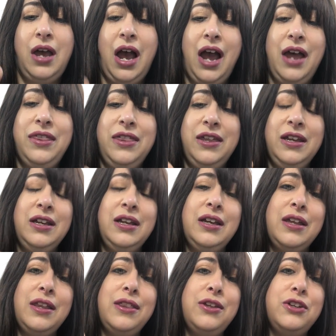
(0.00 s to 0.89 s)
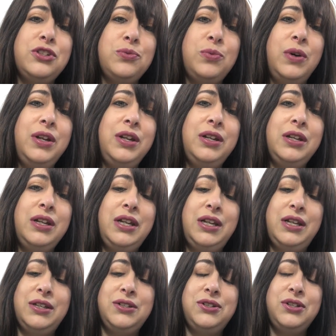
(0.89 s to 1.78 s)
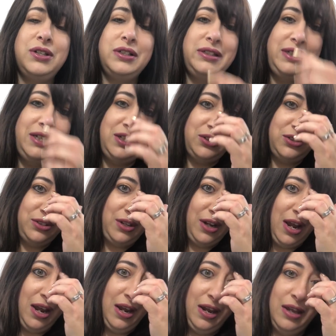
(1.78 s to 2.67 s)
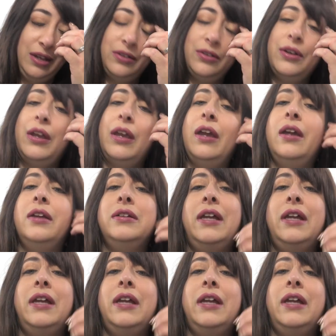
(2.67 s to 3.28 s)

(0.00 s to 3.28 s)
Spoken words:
I think this one is the least high-end looking.